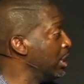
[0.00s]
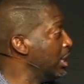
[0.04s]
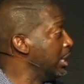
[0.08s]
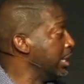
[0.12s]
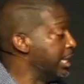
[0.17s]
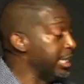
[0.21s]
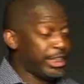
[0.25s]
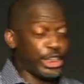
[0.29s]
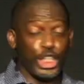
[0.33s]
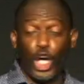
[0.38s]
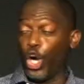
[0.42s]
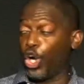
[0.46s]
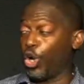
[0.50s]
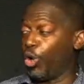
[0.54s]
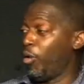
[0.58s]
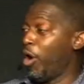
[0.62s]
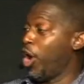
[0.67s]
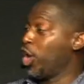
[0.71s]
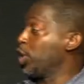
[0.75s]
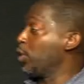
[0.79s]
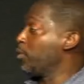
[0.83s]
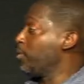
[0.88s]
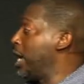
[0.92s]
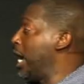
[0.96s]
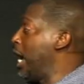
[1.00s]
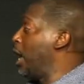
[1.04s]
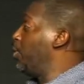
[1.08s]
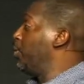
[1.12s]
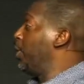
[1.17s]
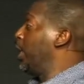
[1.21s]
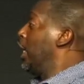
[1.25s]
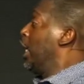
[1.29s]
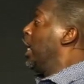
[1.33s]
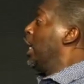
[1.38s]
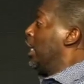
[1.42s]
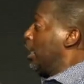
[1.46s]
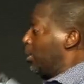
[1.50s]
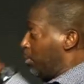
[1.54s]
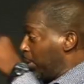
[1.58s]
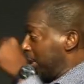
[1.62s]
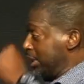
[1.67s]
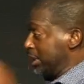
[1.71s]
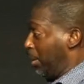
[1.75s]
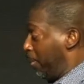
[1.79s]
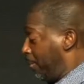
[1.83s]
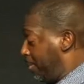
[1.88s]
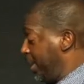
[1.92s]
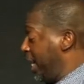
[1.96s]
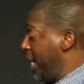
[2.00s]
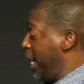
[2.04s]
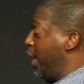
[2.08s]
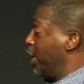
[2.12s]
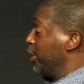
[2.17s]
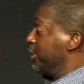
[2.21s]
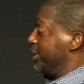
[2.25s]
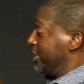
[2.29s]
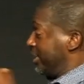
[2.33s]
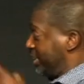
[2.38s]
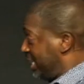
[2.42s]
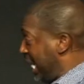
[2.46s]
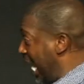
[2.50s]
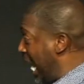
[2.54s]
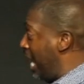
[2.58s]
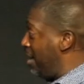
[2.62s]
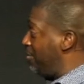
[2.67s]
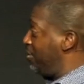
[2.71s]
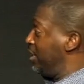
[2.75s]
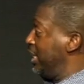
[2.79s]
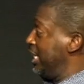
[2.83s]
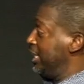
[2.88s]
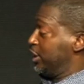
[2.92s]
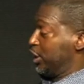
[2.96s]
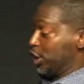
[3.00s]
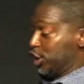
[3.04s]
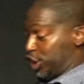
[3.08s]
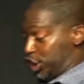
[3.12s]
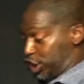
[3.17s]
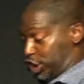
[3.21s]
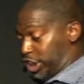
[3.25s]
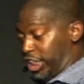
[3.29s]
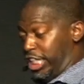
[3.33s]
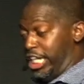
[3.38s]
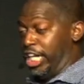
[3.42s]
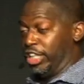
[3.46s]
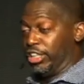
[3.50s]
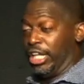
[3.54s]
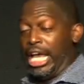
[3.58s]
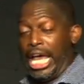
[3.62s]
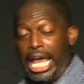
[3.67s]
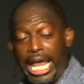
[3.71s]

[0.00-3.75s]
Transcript: This Joker walking around with, with spears, javelins, and shields.